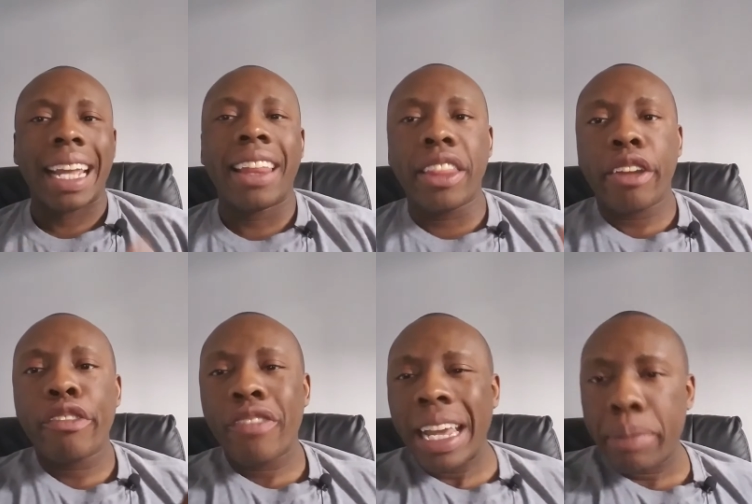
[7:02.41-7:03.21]
and
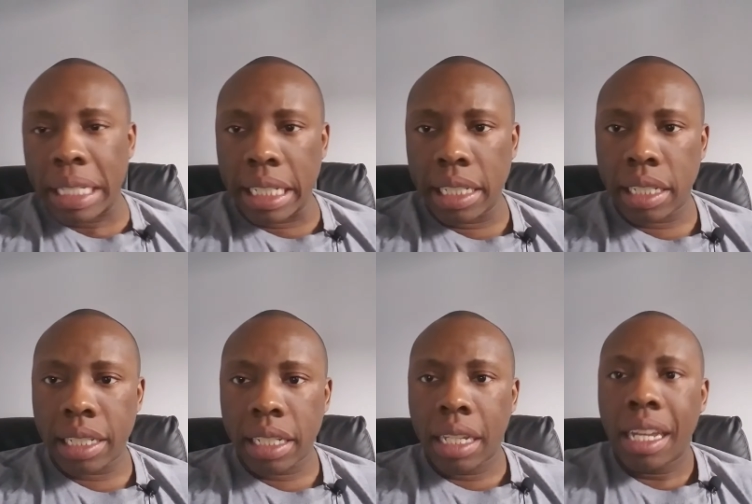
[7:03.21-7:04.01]
their
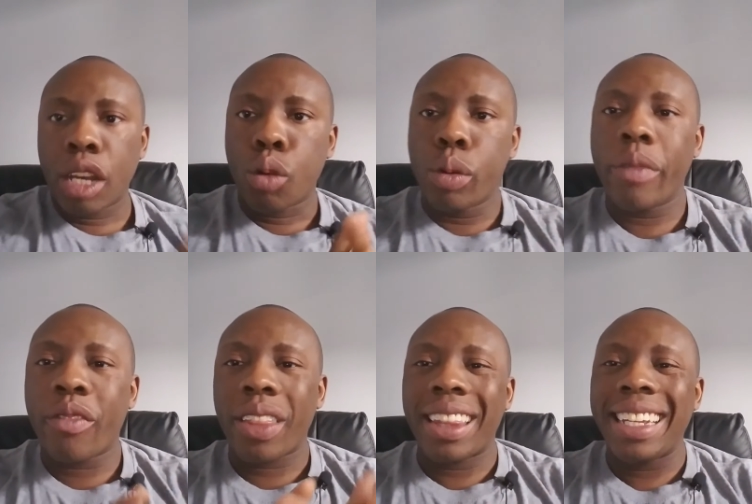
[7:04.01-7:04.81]
families
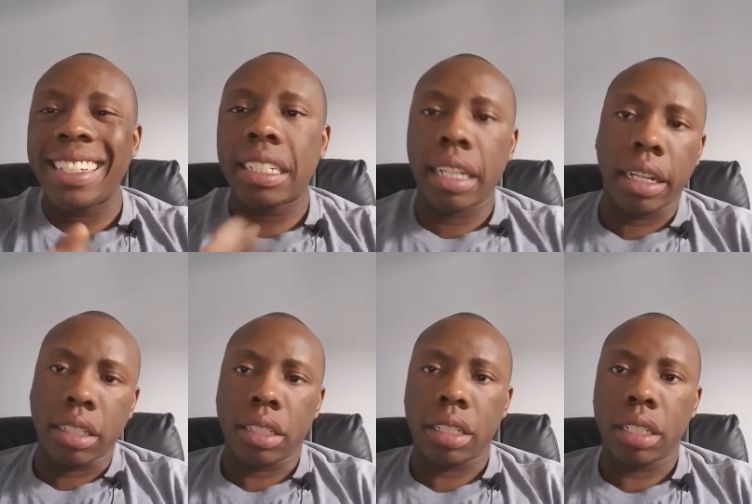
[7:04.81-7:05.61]
with these
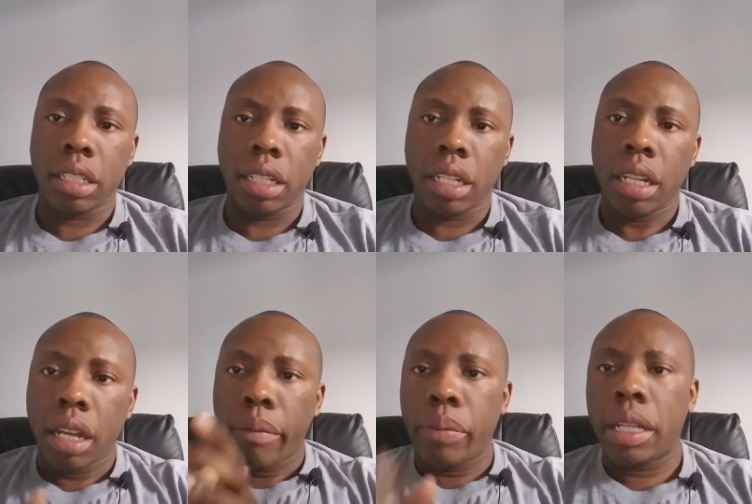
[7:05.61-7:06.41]
guns
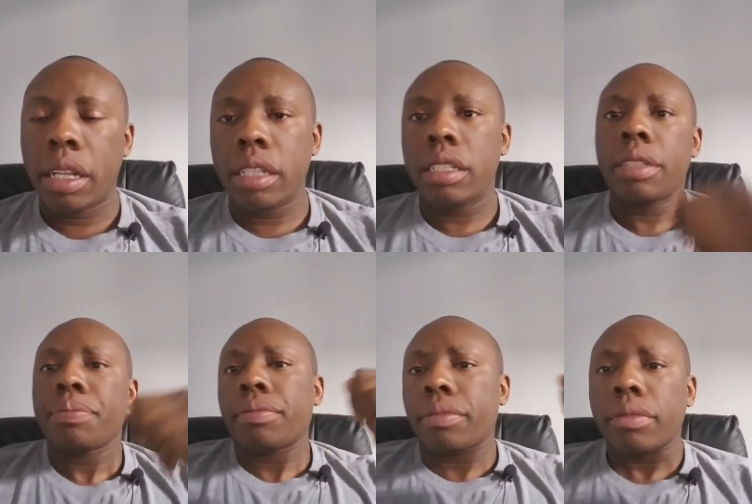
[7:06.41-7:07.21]
because
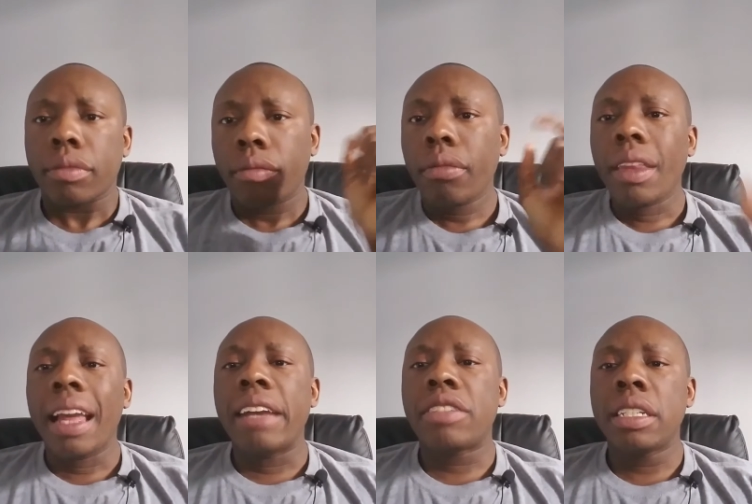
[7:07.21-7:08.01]

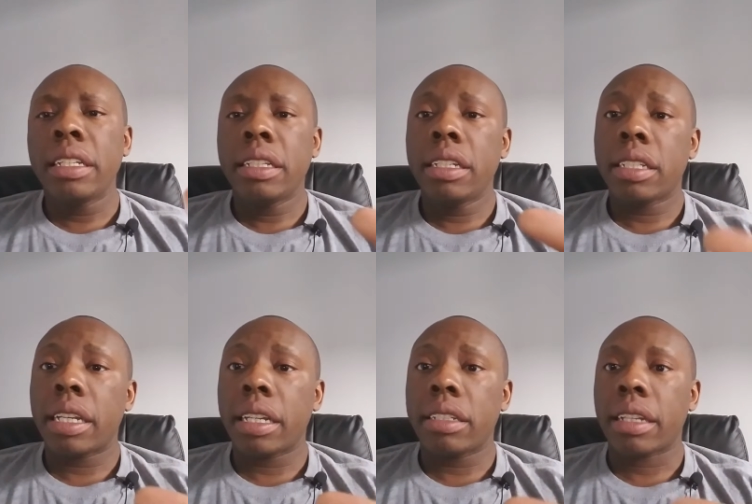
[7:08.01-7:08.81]
I've seen these
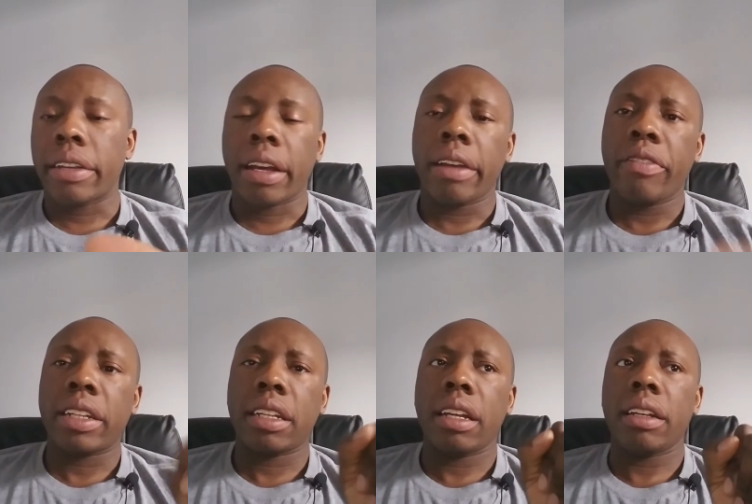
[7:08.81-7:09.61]
kids. I, I, in
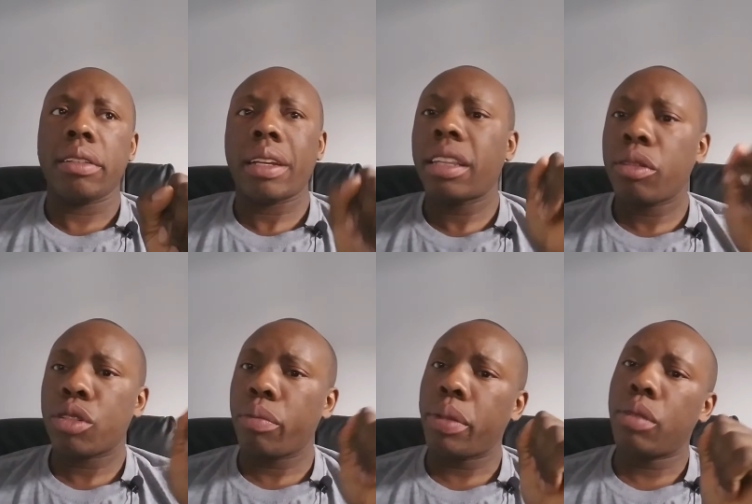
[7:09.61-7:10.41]
fact, I, I think it
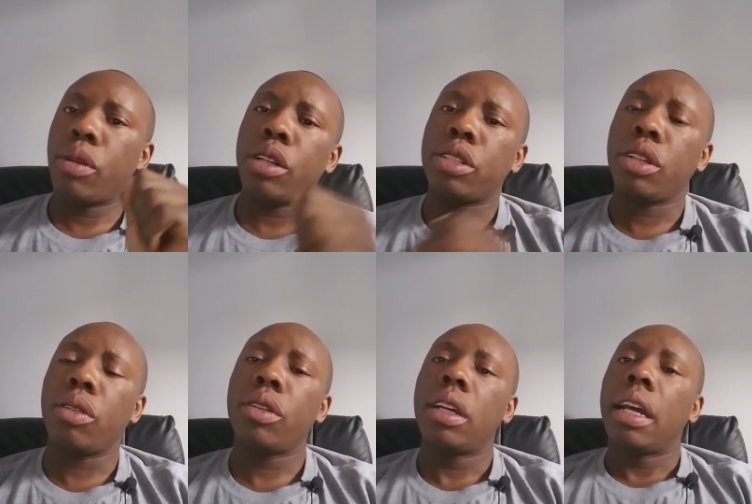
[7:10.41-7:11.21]
was on Bill Maher's
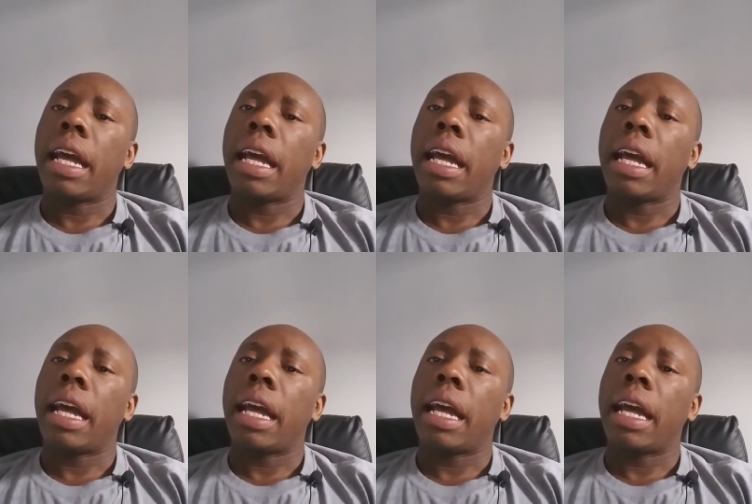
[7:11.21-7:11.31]
show,